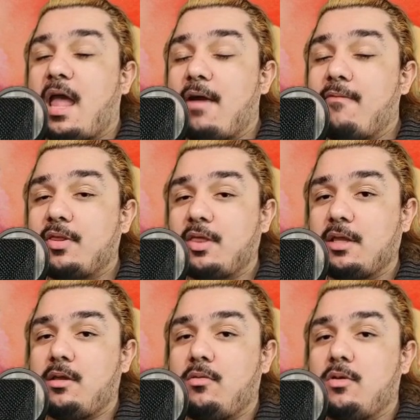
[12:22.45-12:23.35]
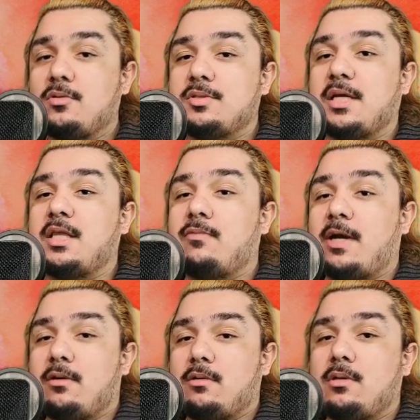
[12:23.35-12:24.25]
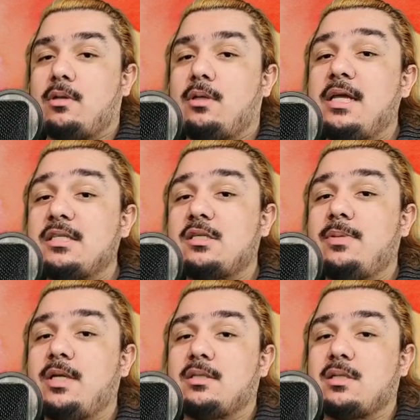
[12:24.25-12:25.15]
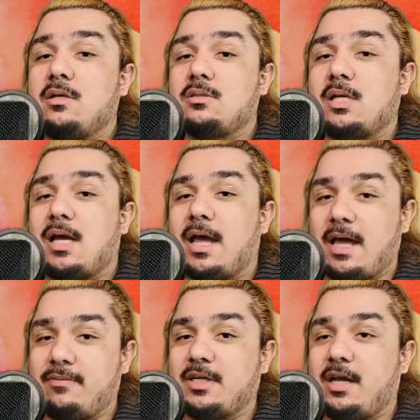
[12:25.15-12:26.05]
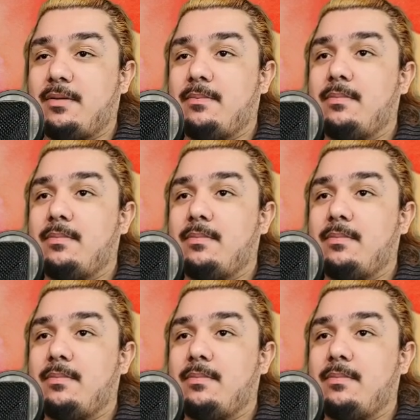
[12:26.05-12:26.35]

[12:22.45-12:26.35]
Everything that you use in the round needs to be disclosed ahead of time.